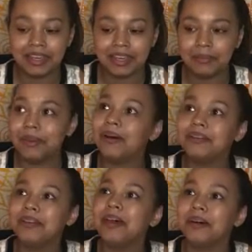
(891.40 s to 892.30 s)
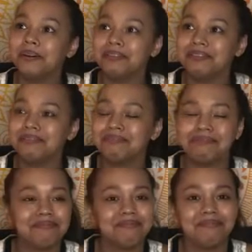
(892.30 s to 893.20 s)
we all know,
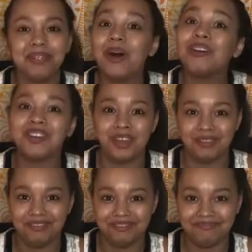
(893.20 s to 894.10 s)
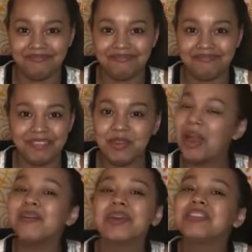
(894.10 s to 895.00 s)
if you haven't
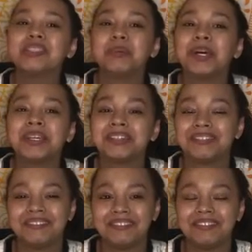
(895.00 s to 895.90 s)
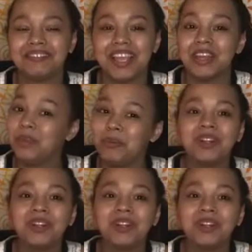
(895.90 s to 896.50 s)
read this book and you want